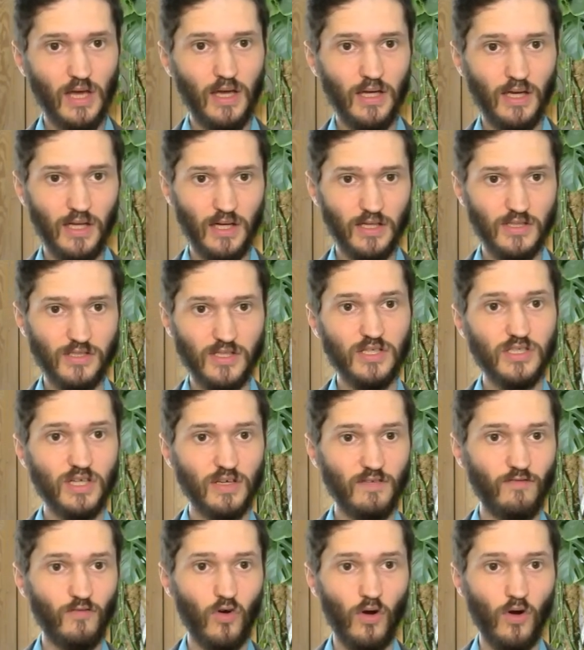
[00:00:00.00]
in
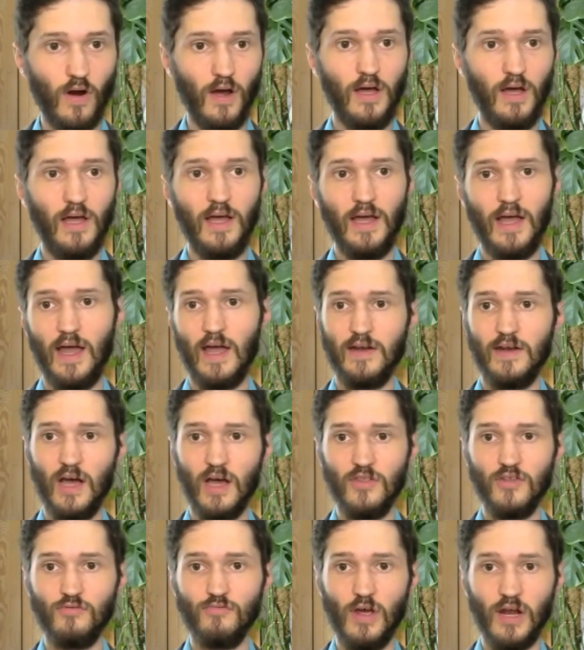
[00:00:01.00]
existing fora and
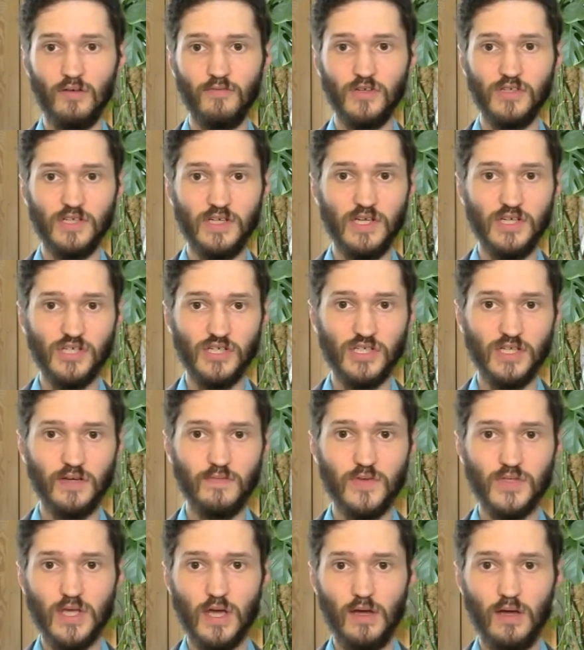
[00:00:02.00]
other relevant initiatives,